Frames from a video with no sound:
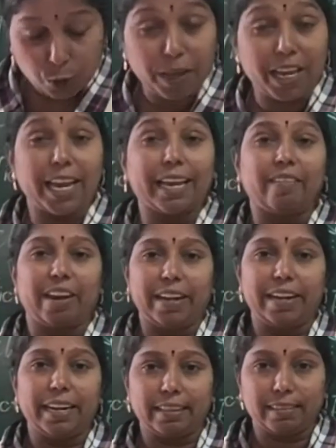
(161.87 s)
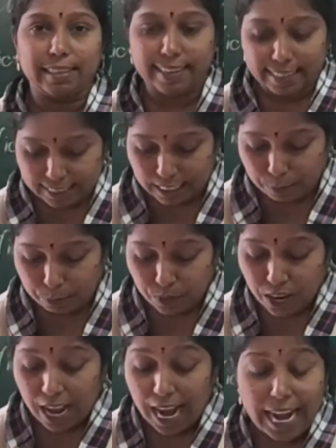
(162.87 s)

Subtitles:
to be created in this lesson.